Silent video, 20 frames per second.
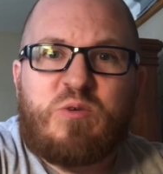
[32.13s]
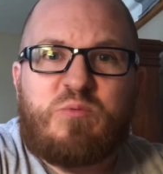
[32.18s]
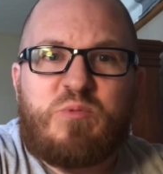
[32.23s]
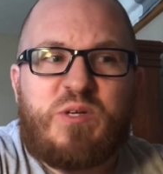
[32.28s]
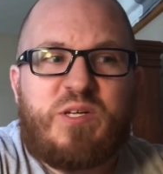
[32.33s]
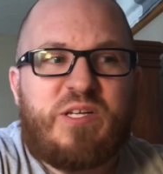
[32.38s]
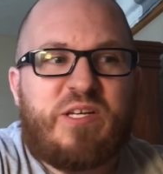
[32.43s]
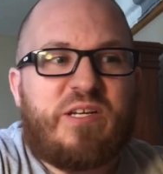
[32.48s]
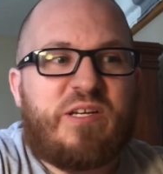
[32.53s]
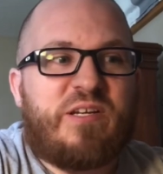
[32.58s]

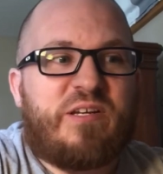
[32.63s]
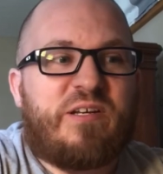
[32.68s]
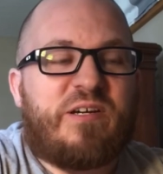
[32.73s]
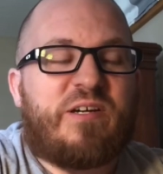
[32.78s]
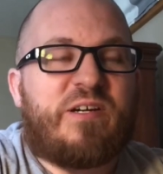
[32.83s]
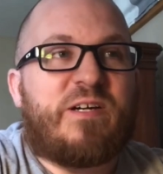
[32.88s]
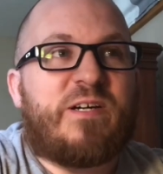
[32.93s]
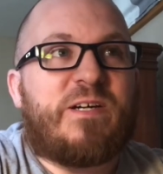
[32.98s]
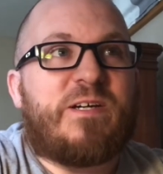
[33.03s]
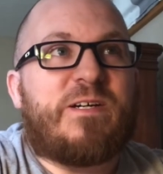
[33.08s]
We did
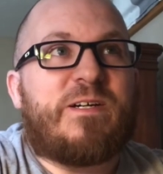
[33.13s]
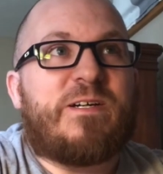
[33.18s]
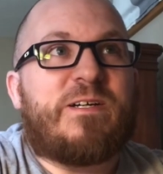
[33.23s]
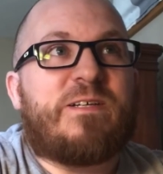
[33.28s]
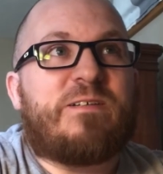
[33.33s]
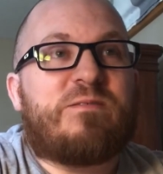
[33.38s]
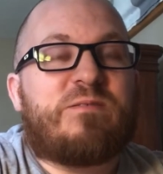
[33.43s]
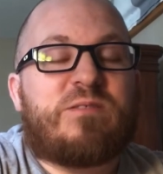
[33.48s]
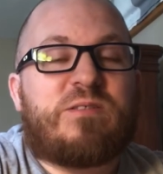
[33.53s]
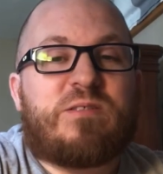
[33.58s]
a
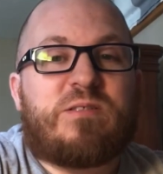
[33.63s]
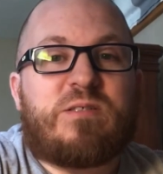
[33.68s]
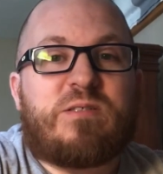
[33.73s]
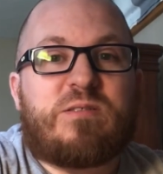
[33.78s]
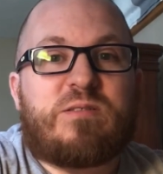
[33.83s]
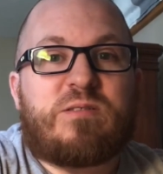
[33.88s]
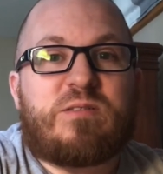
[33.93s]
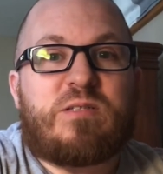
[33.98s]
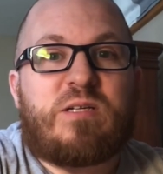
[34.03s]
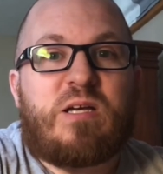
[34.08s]

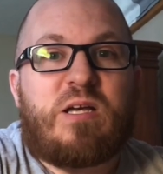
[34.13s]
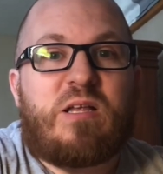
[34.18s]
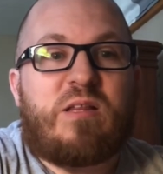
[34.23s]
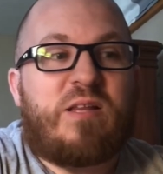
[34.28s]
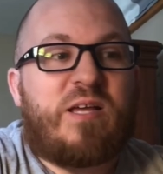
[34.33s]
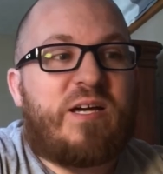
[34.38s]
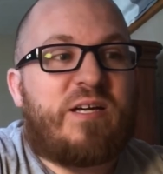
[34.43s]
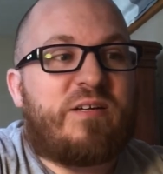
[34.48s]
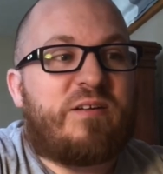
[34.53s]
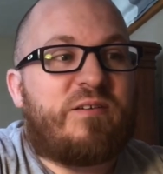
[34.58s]

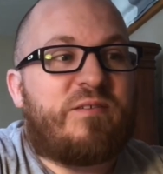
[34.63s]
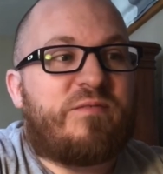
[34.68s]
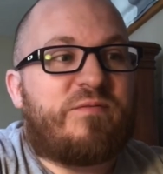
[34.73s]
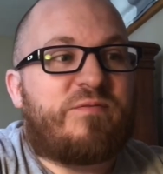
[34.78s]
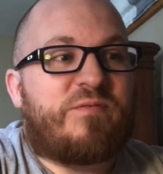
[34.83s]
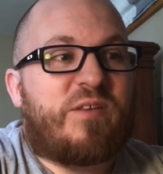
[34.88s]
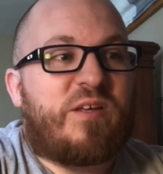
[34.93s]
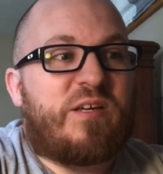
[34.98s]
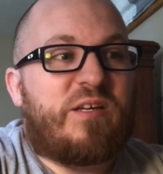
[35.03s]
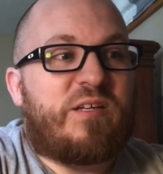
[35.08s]
lot
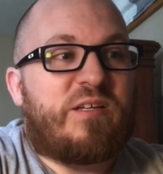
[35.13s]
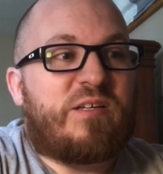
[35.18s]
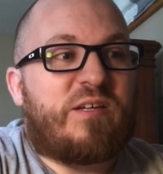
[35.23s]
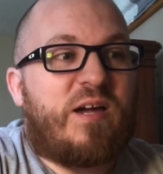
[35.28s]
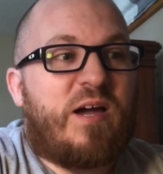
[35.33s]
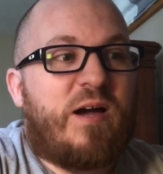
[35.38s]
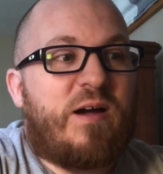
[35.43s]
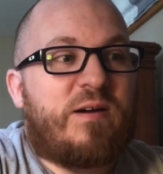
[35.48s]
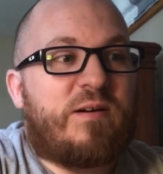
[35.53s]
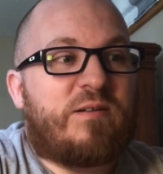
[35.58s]
of like
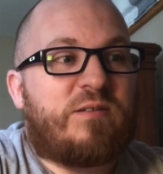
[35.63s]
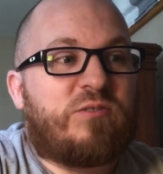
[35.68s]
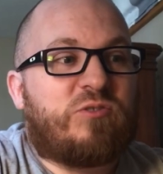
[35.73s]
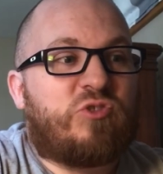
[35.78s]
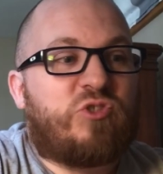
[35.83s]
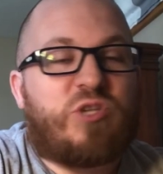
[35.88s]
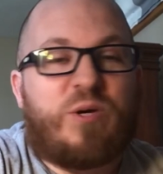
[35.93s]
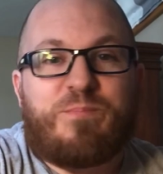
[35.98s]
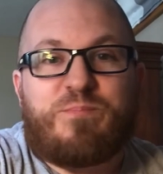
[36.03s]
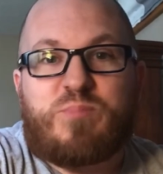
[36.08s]

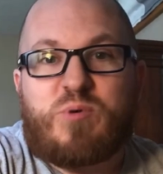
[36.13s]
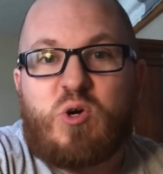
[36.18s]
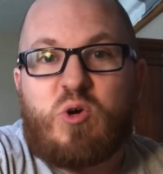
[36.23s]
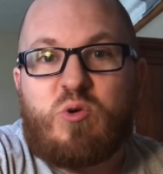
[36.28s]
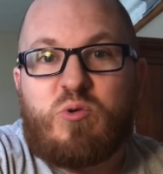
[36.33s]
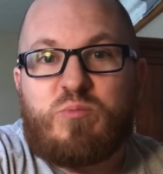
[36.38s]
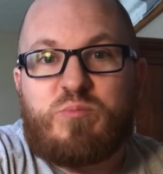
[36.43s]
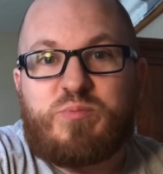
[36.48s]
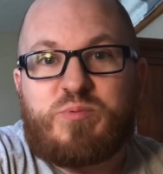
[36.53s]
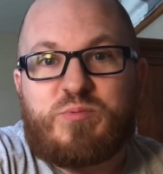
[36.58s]
jump
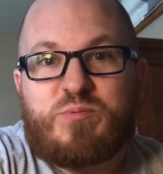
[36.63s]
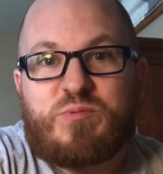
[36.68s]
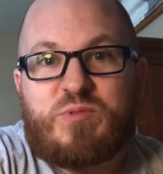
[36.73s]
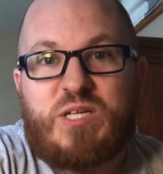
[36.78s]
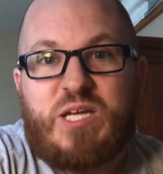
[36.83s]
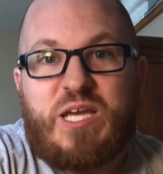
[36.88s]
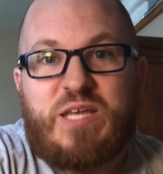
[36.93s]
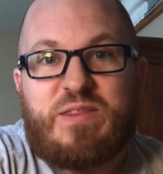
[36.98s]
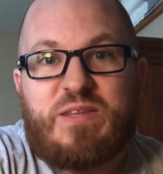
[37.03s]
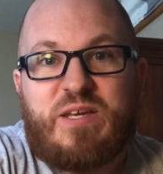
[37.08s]
rope,
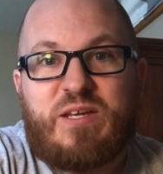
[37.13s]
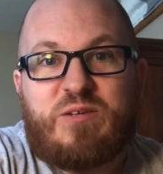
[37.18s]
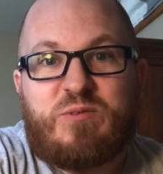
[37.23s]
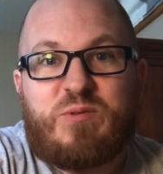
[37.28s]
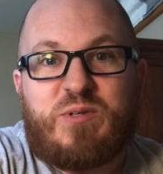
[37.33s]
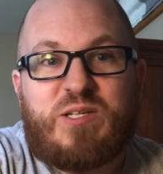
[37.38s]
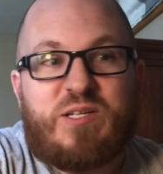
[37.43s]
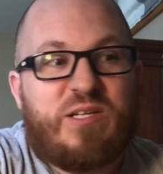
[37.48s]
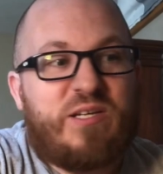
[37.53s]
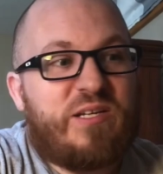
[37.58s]
and then
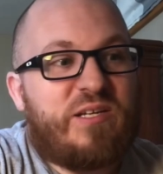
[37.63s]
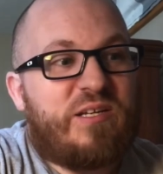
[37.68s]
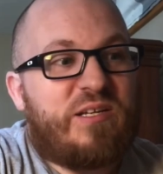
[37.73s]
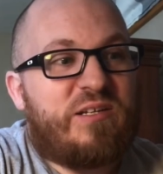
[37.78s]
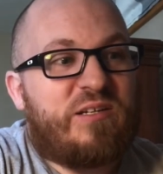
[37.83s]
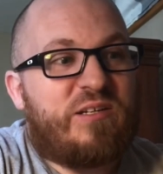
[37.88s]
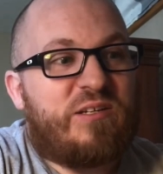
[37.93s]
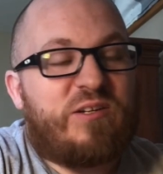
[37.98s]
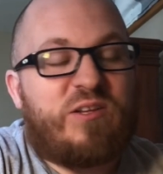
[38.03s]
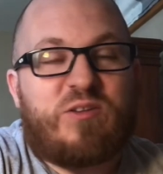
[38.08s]
we
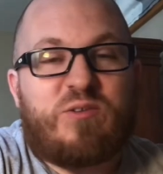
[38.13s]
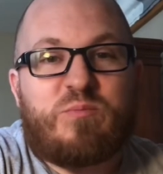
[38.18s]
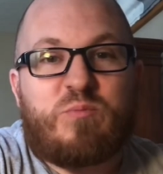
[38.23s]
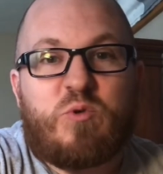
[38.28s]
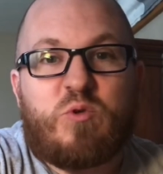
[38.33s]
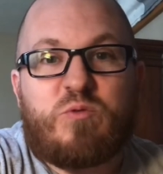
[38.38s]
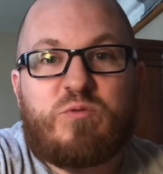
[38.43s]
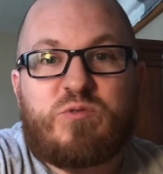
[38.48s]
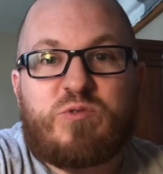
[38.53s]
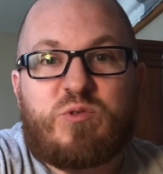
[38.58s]
did another move.